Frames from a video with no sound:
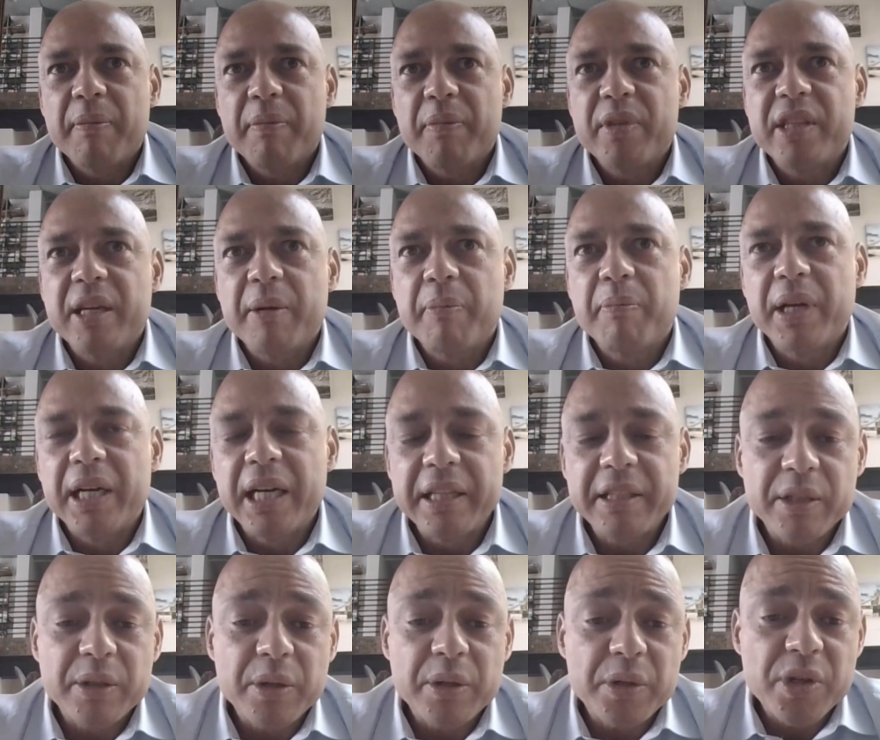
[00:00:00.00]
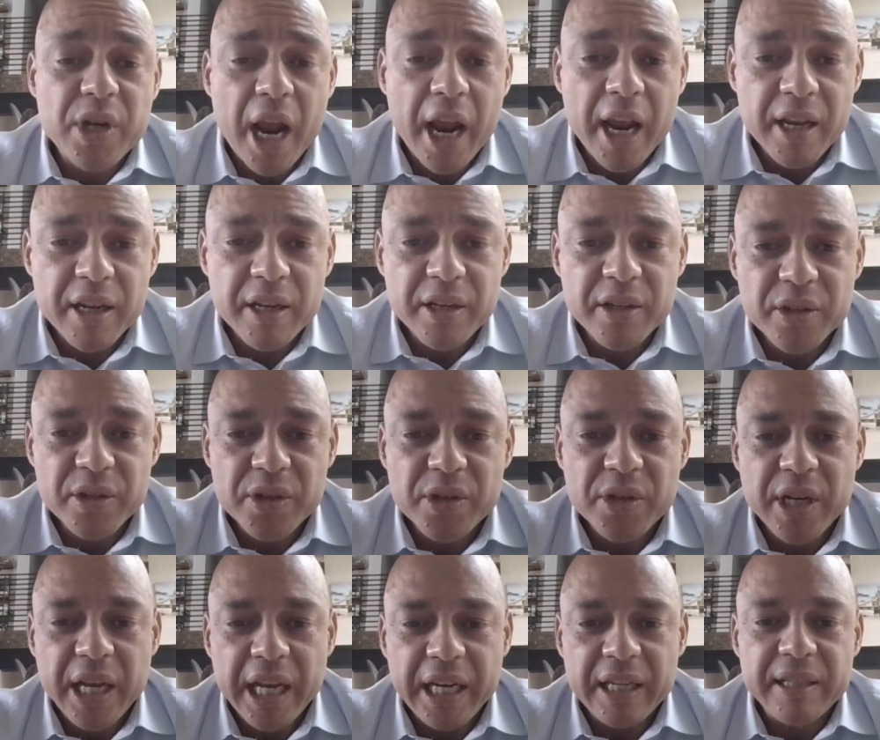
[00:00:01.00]
the ability to
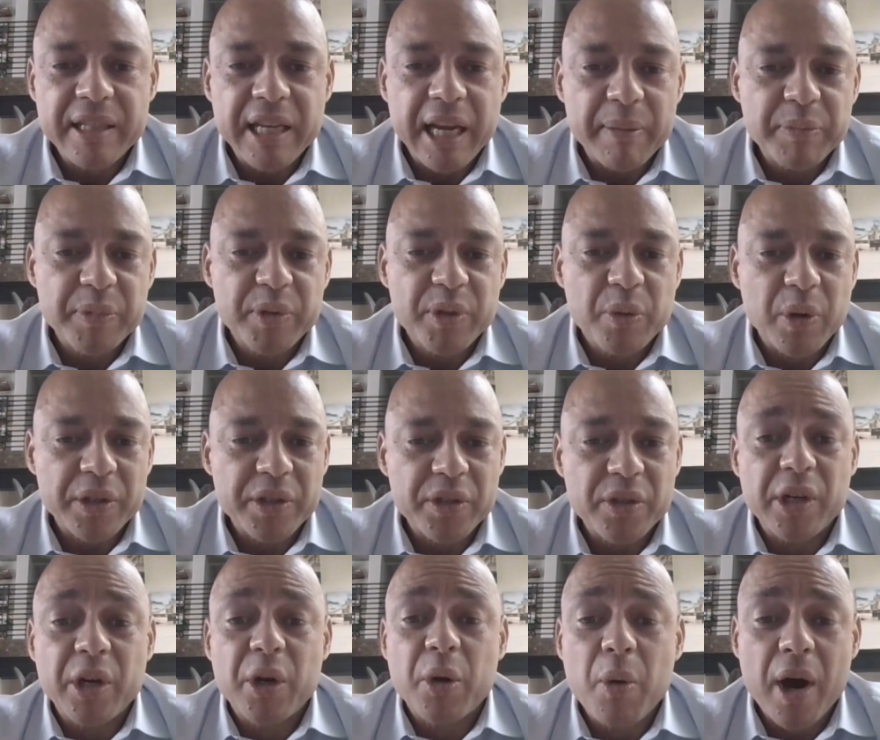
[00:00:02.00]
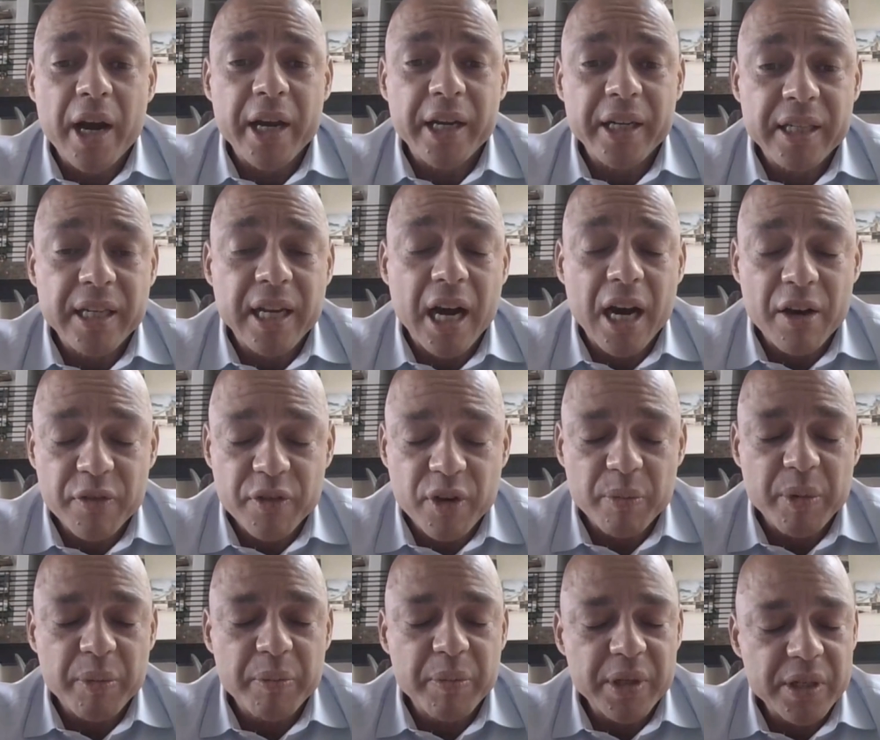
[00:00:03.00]
change and adapt to what's required now
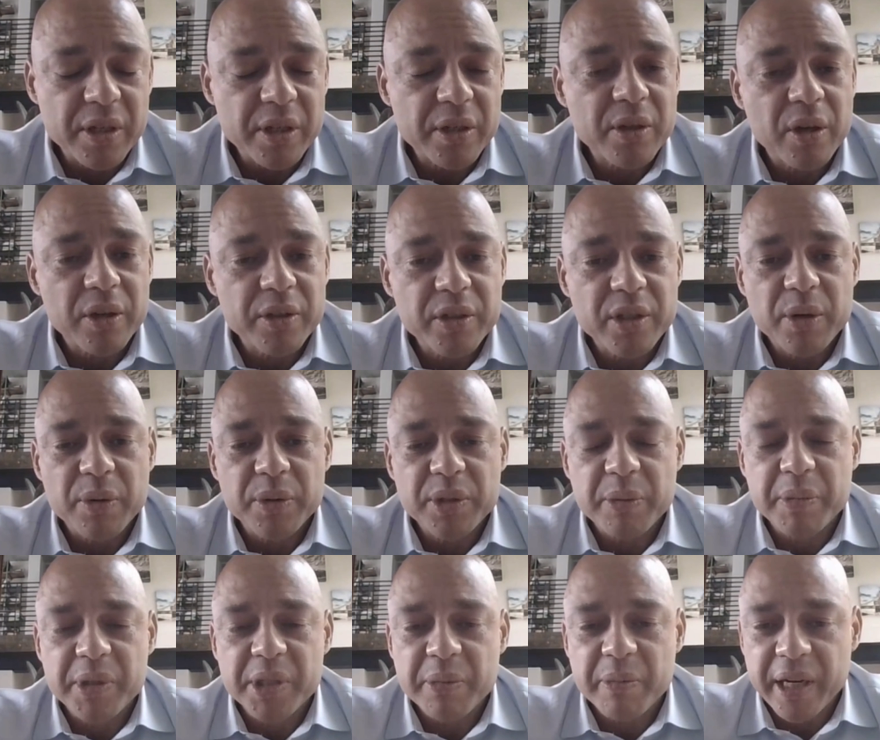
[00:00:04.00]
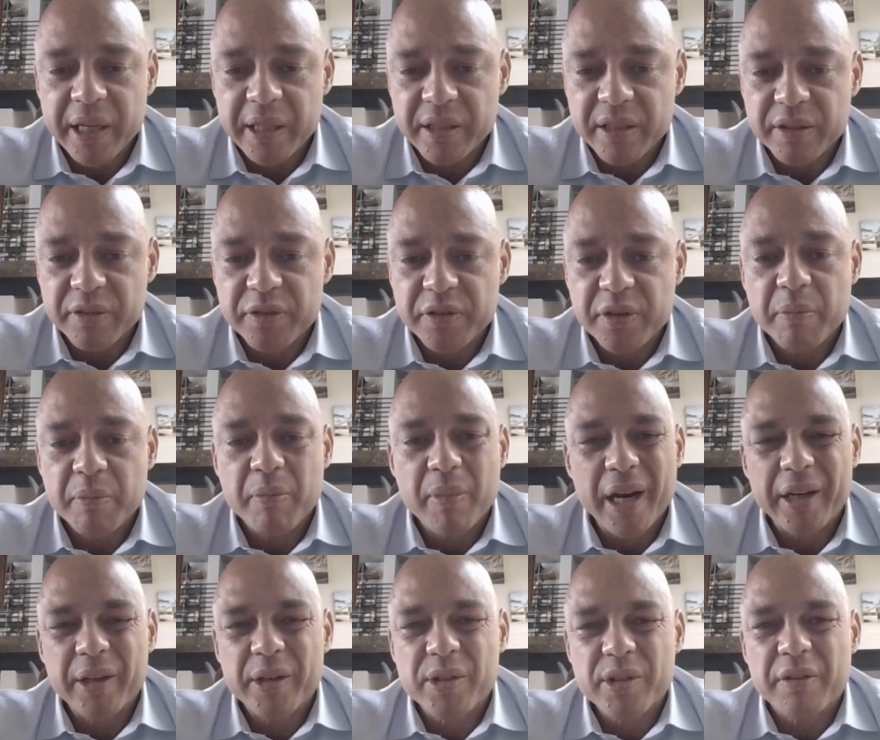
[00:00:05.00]
from a business continuity perspective,
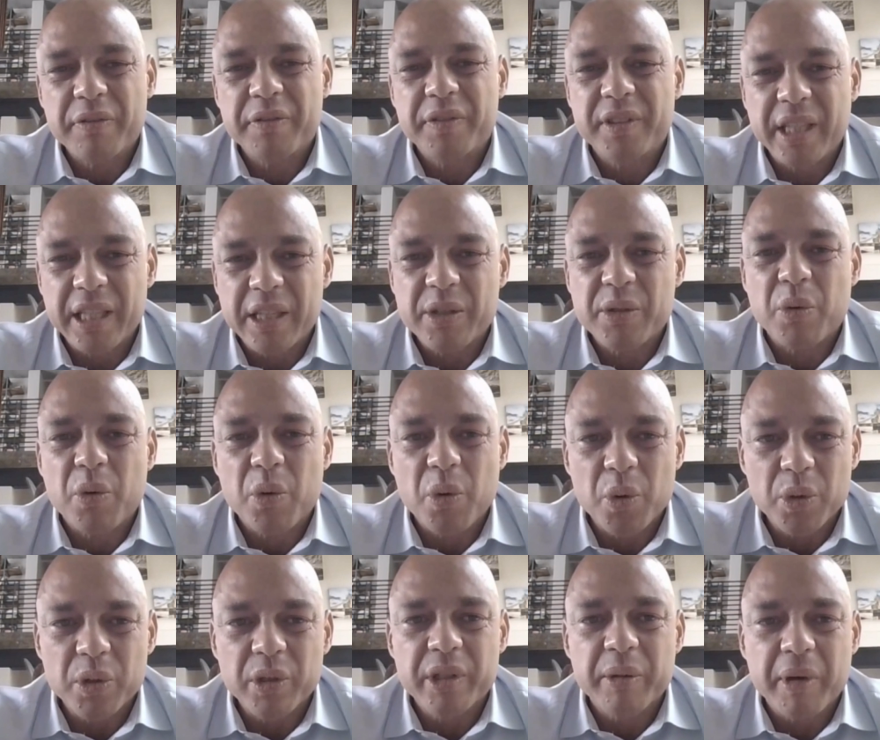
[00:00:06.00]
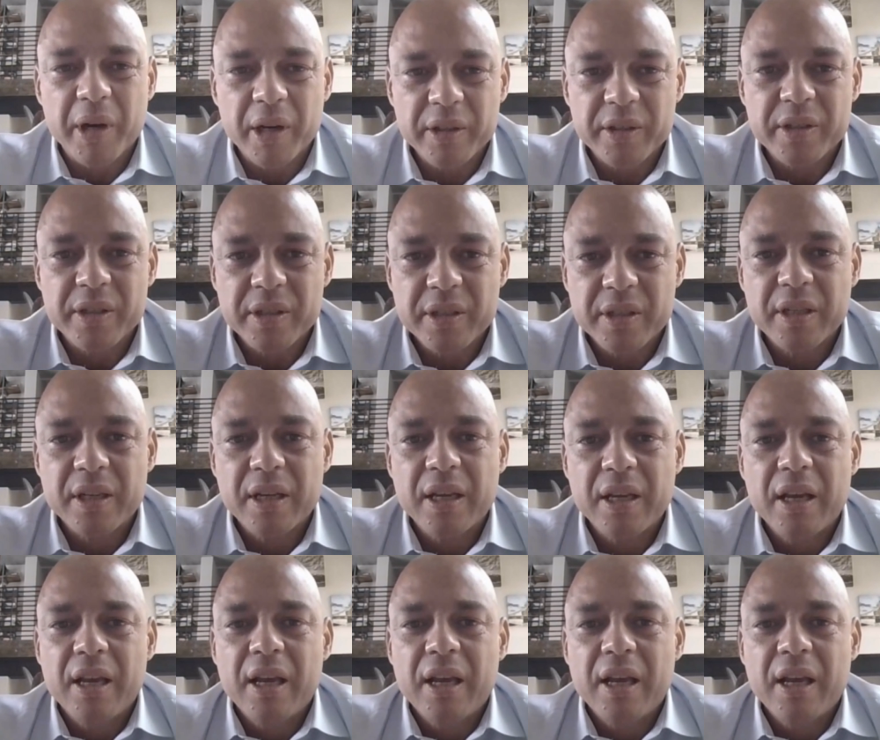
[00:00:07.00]
Microsoft ticks all the boxes.